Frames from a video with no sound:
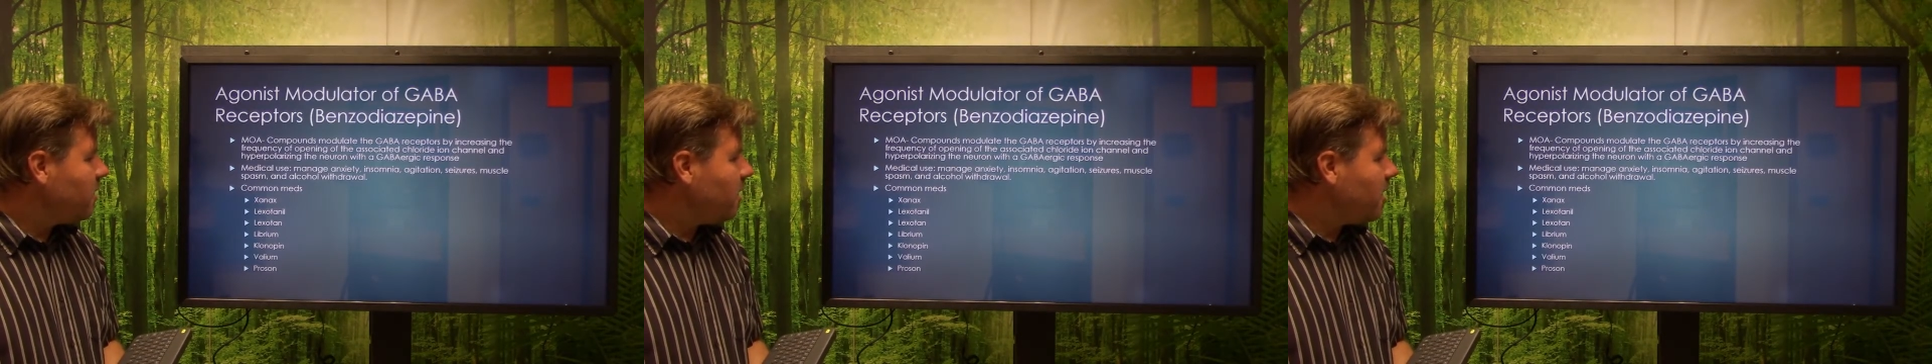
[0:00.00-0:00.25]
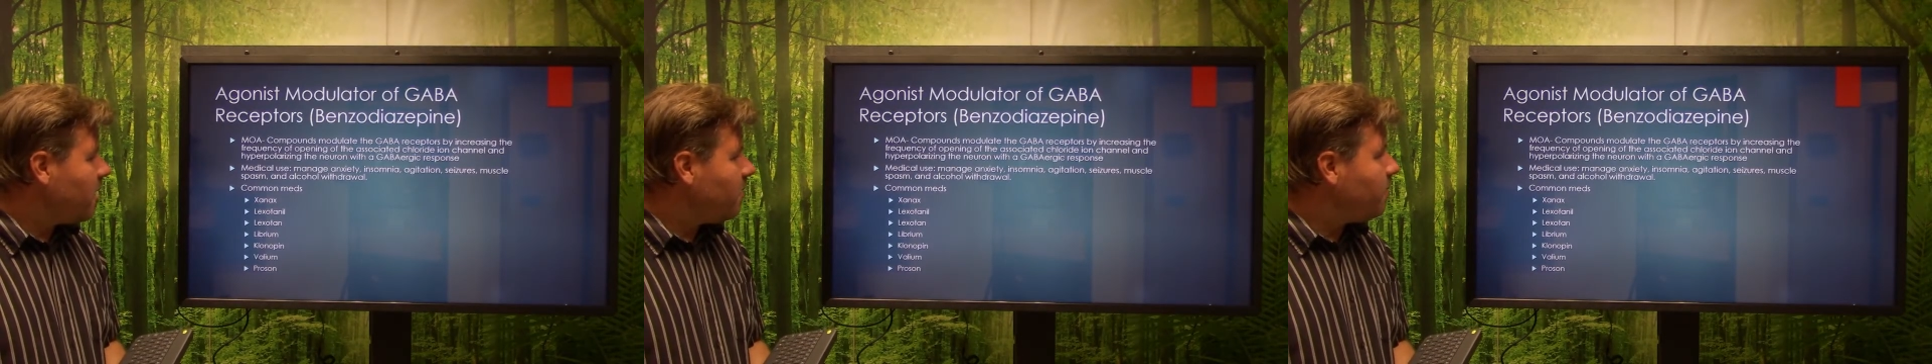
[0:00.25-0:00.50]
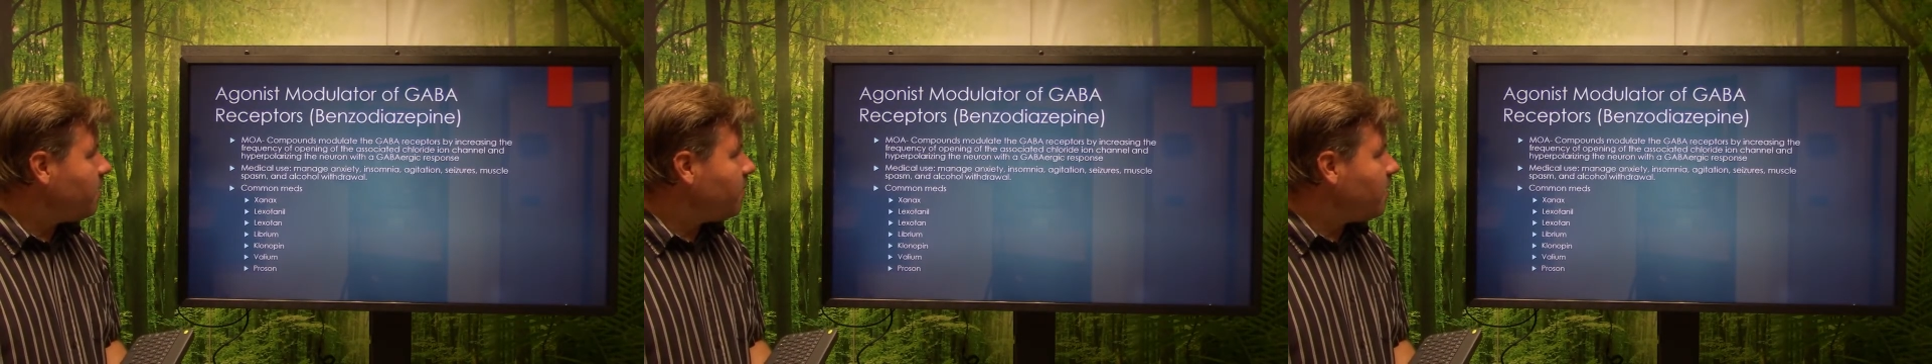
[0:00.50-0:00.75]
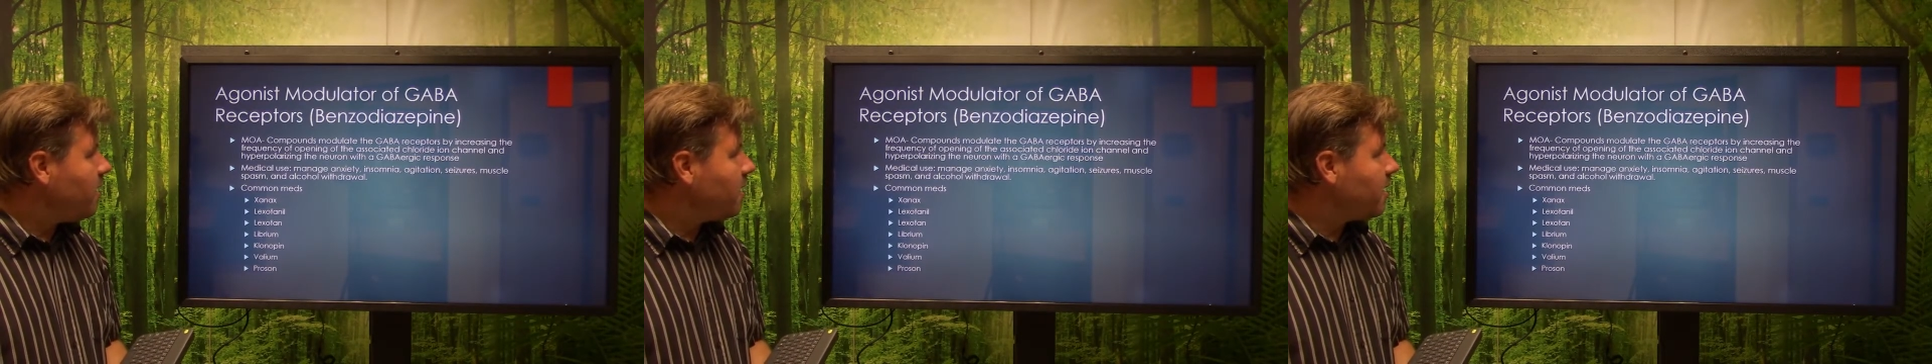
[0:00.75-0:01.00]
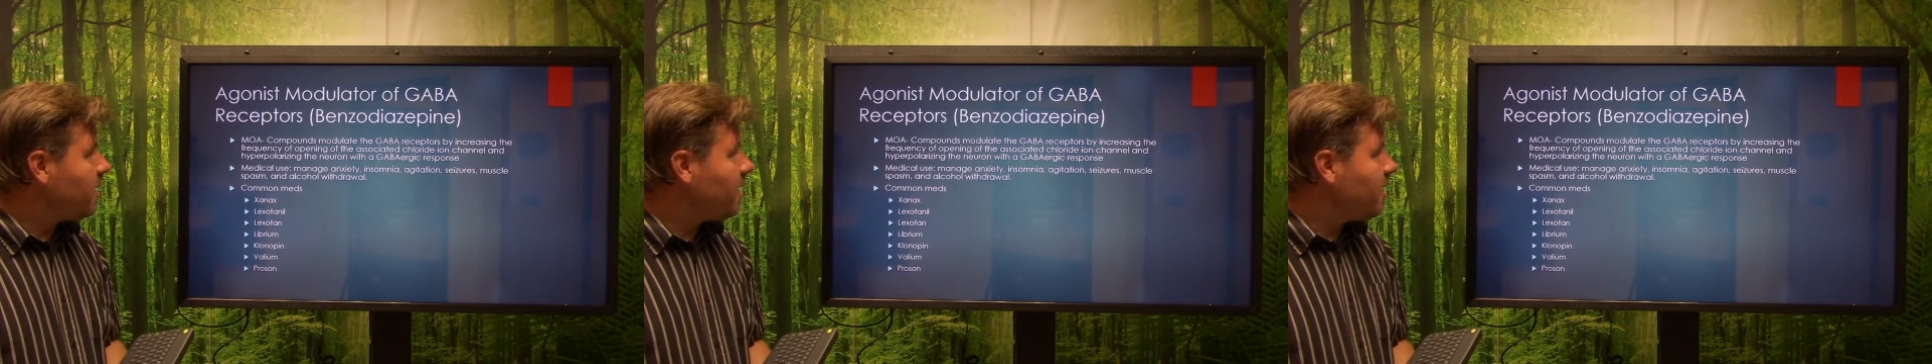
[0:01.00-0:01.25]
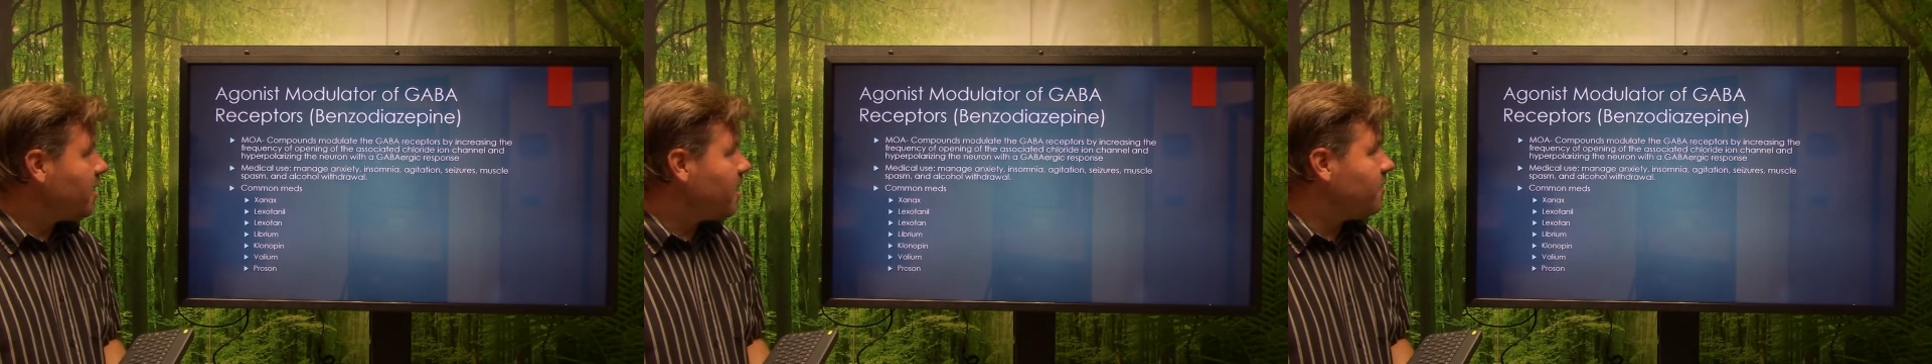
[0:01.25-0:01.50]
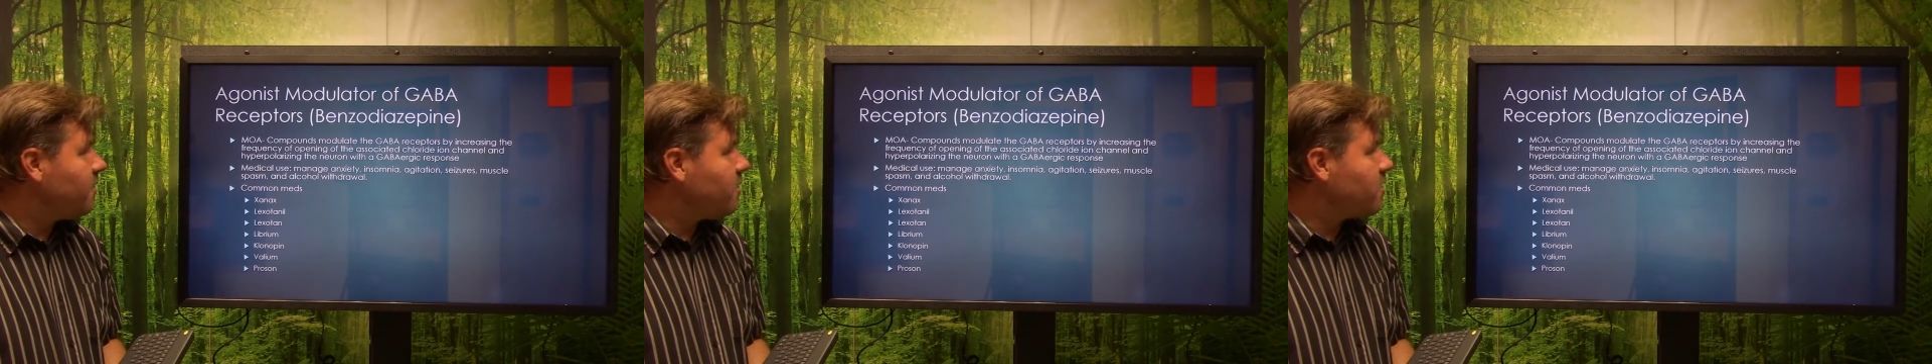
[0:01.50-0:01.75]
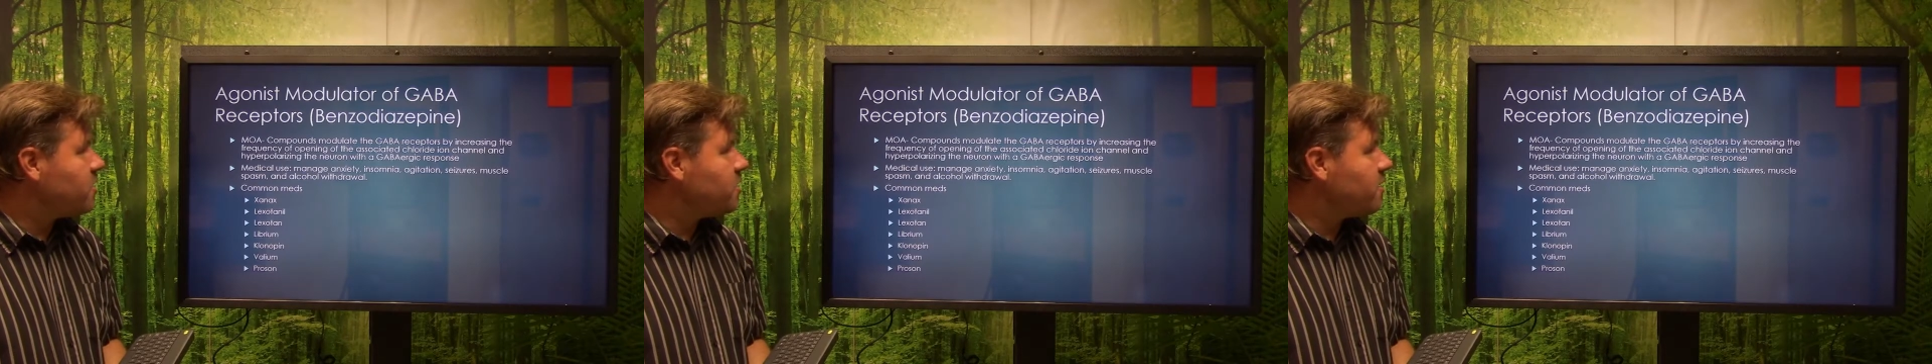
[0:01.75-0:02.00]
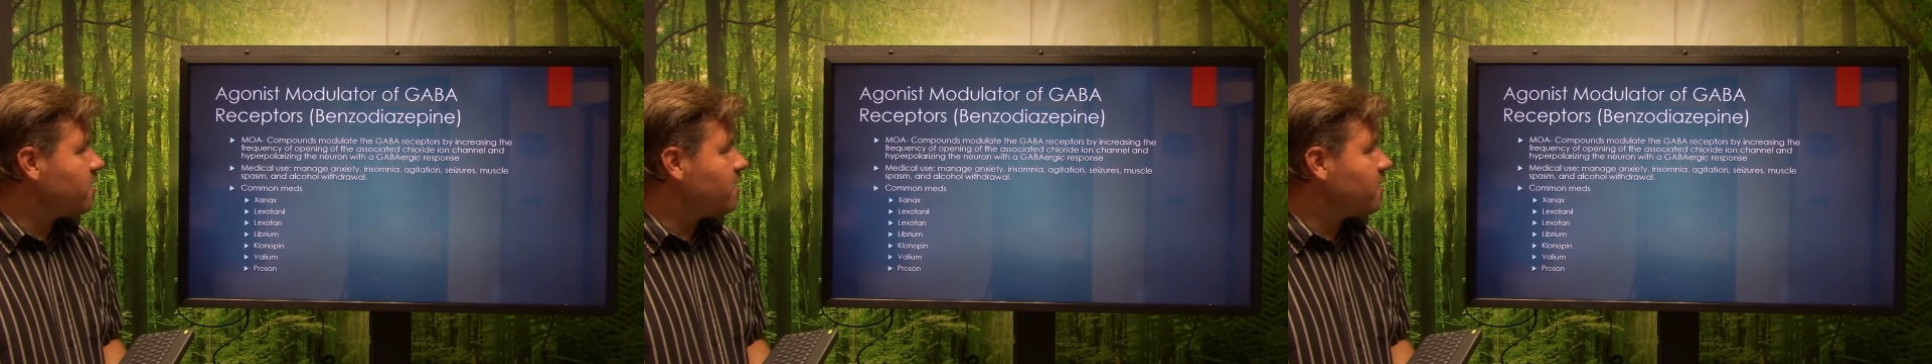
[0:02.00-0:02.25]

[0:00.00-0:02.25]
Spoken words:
And again, this is just a